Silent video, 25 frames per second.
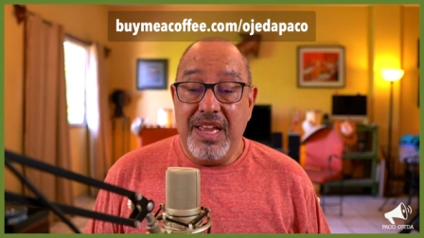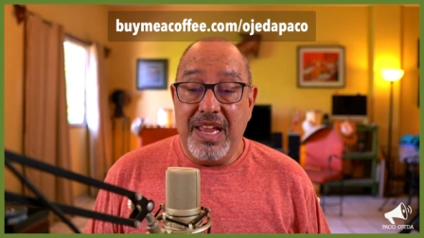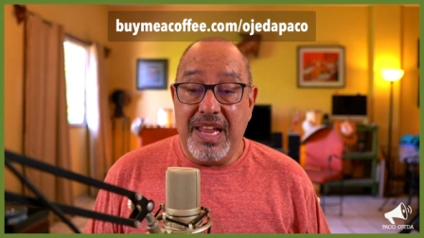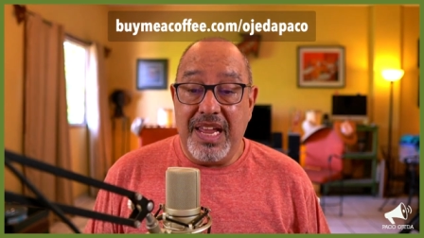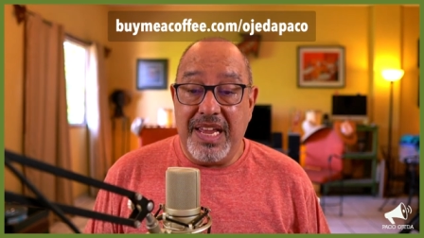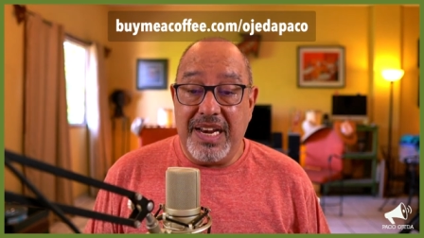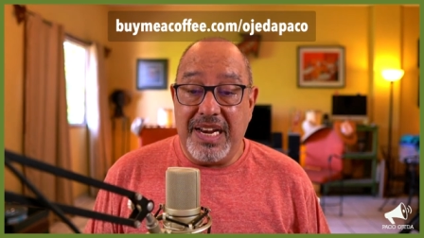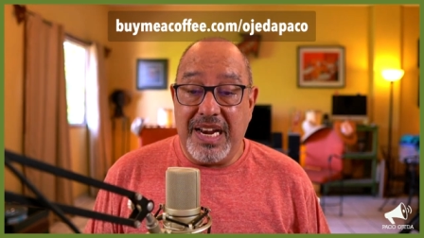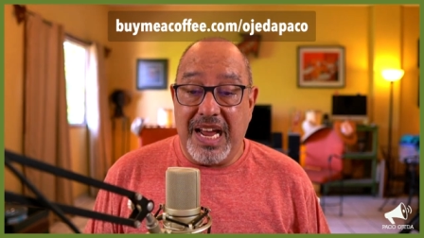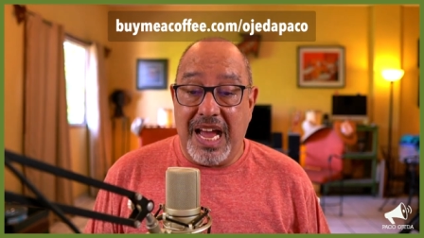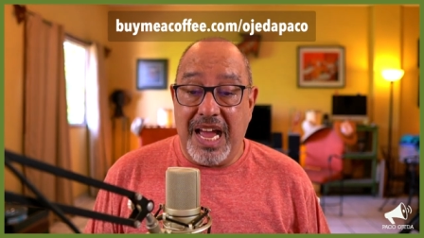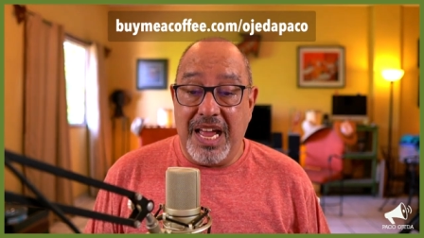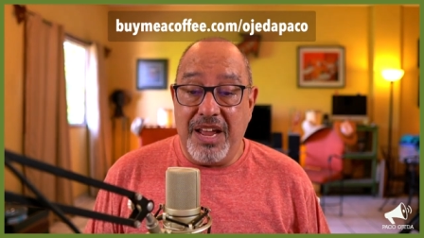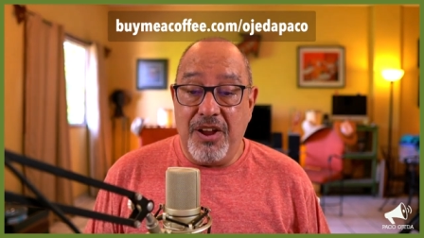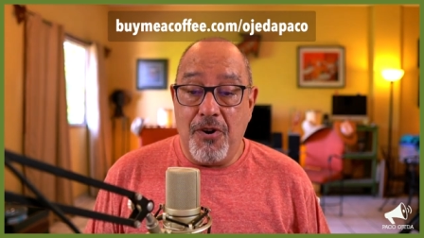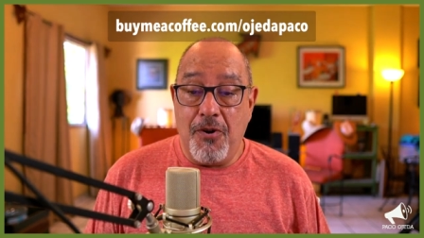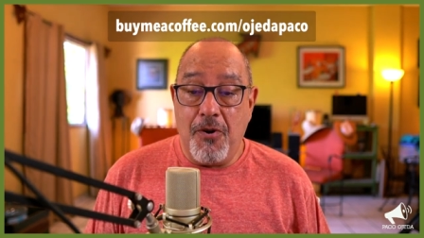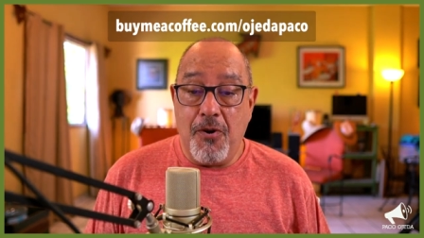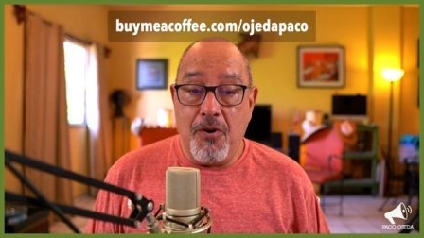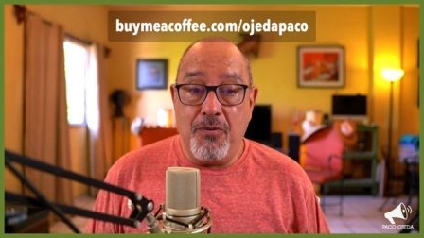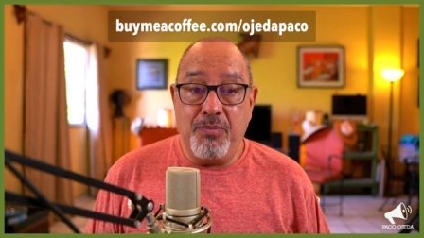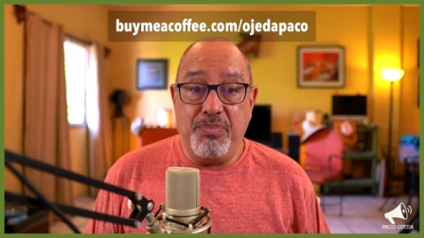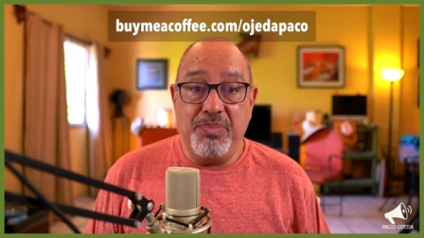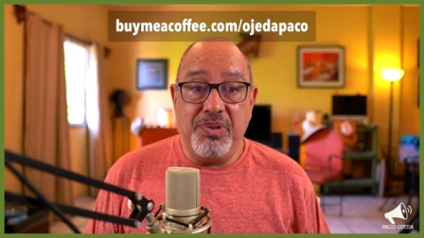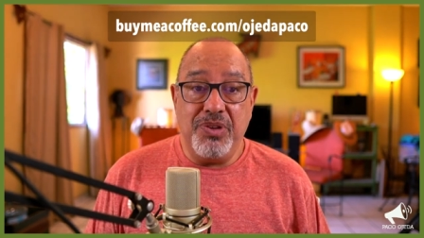and I
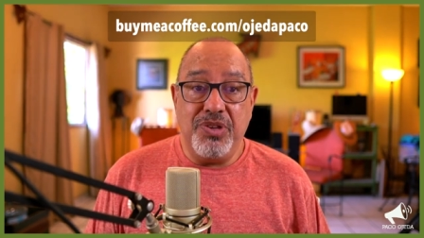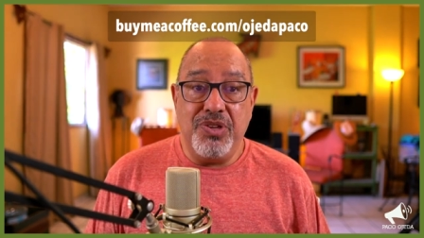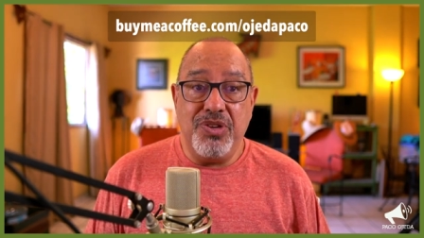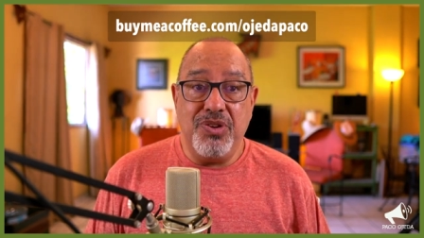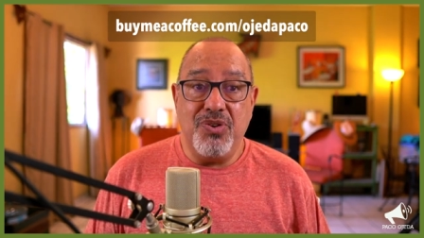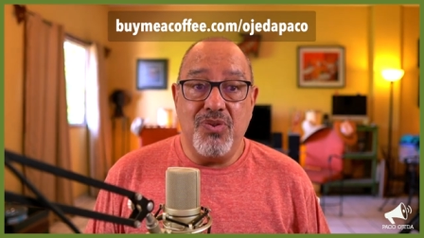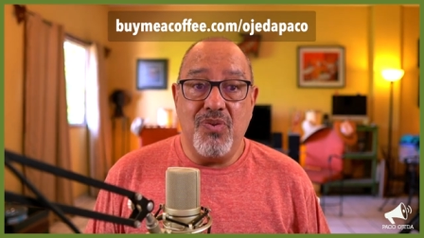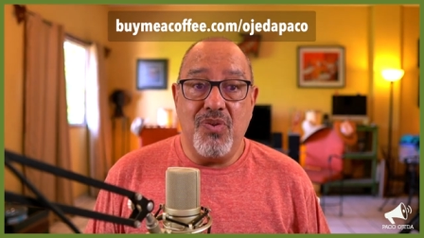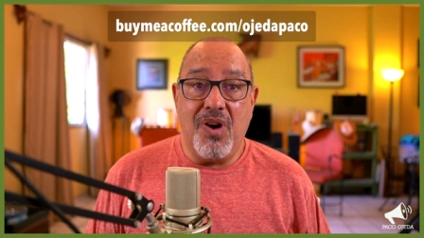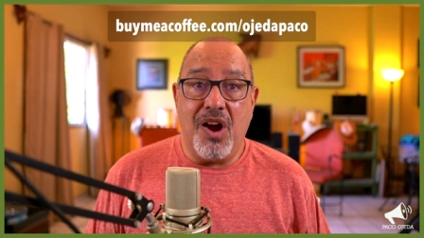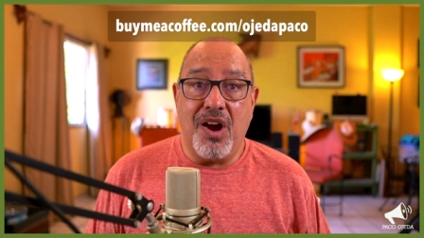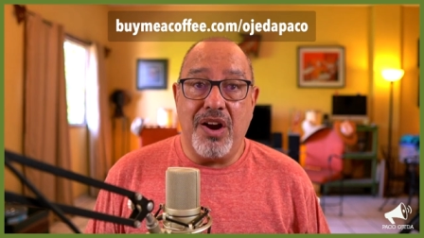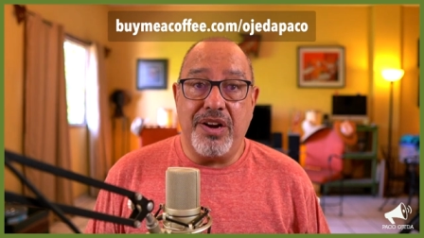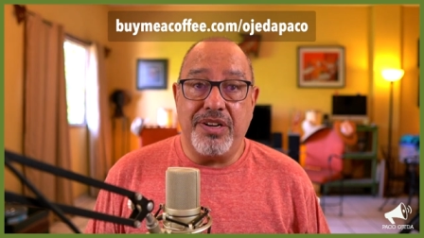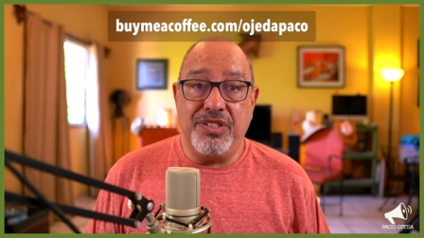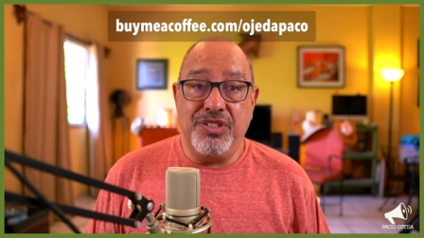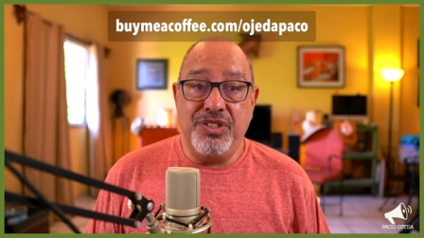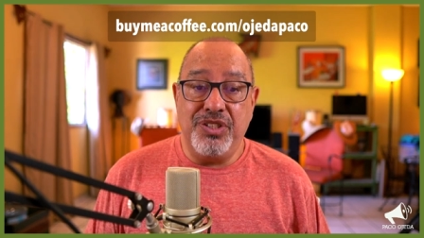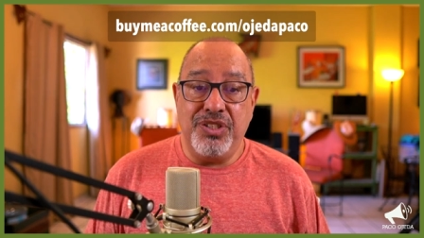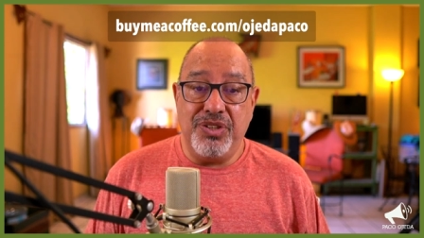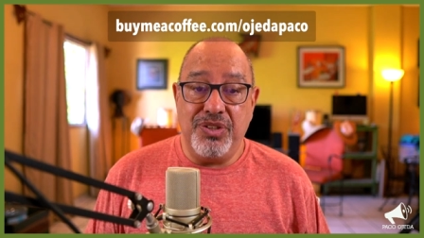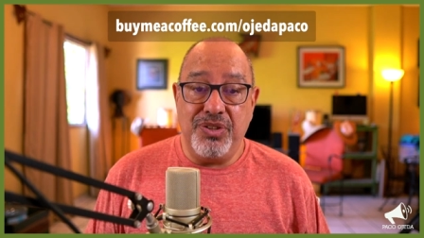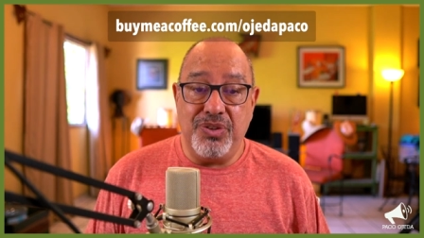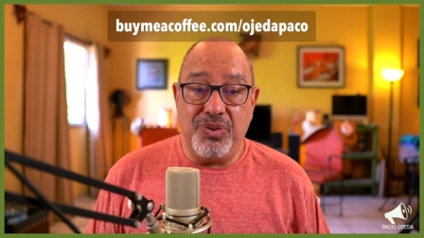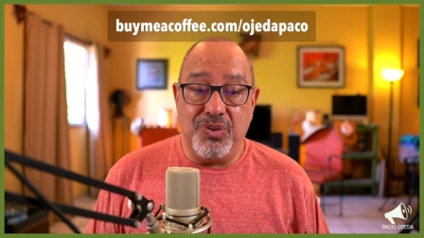hope you are
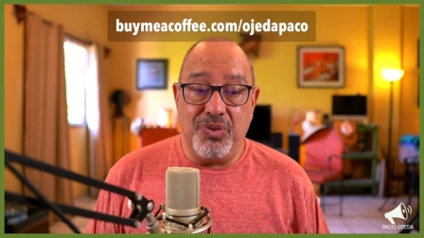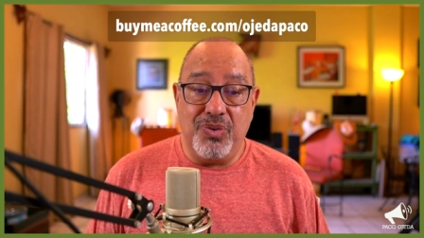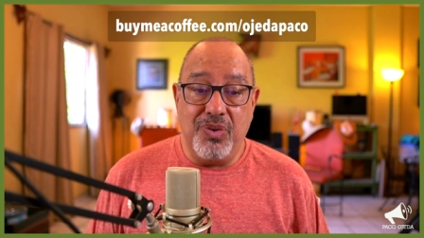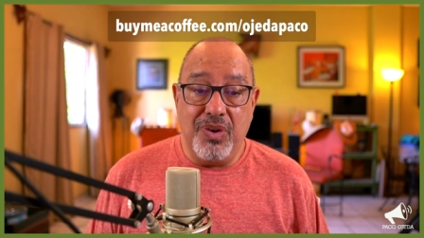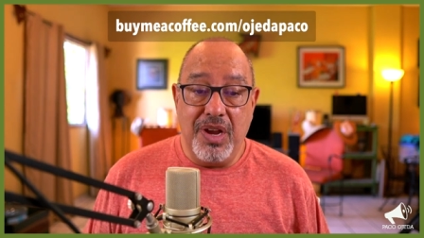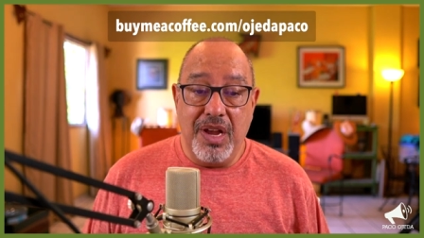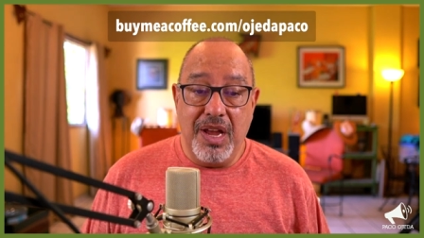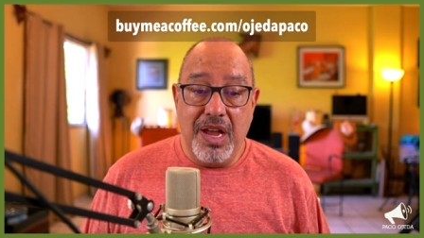too.